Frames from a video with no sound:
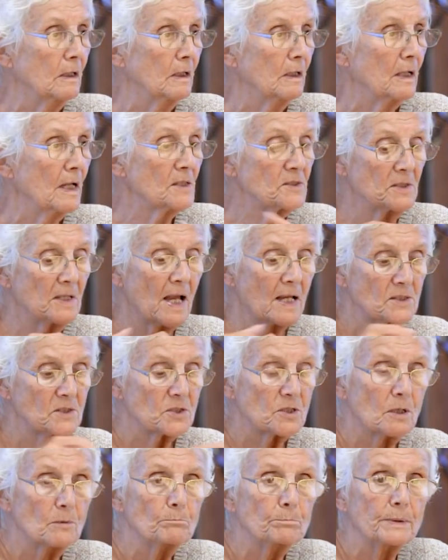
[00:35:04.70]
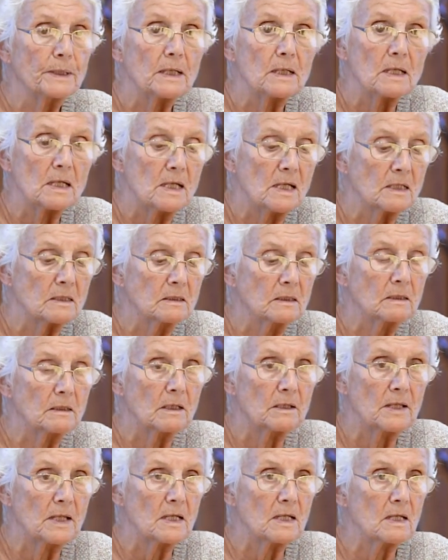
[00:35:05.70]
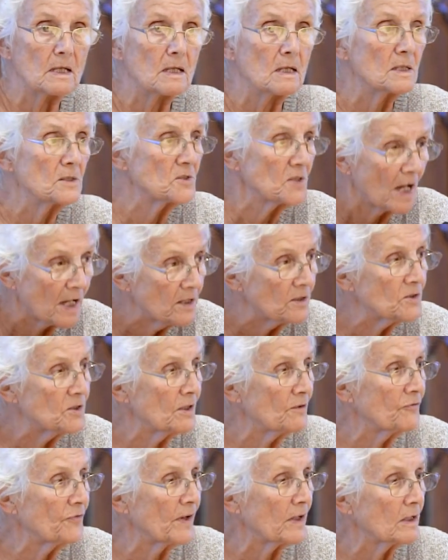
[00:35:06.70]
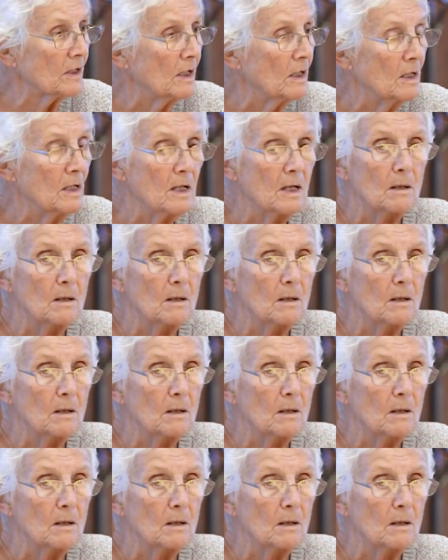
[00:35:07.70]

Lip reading: It's not simply in the scientific,